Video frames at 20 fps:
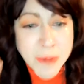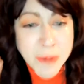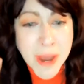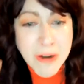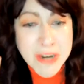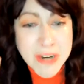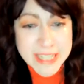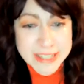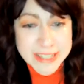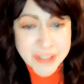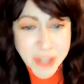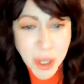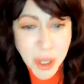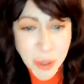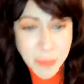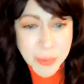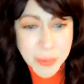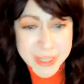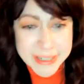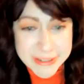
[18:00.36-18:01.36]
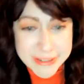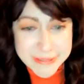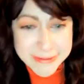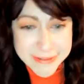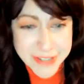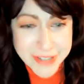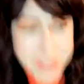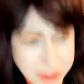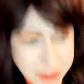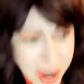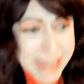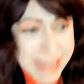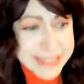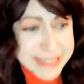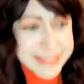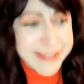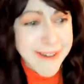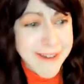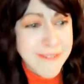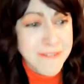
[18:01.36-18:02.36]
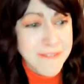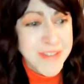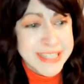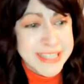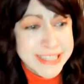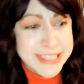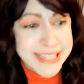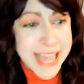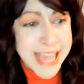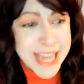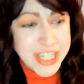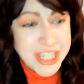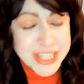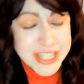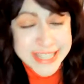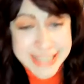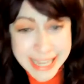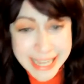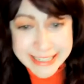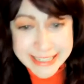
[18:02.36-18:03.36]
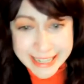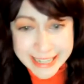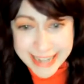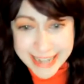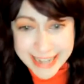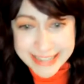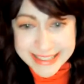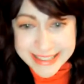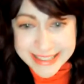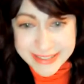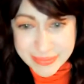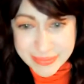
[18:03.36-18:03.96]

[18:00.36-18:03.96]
wear a stupid dress on Visitation Sundays.